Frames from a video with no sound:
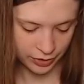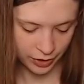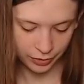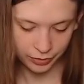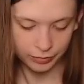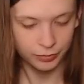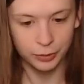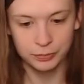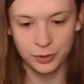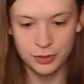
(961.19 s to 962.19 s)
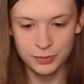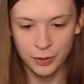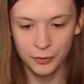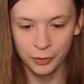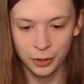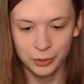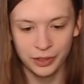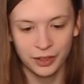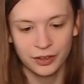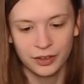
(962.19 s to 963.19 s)
Cluestone. Oh, those both will
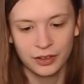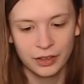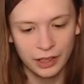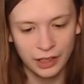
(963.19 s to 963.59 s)
go in there.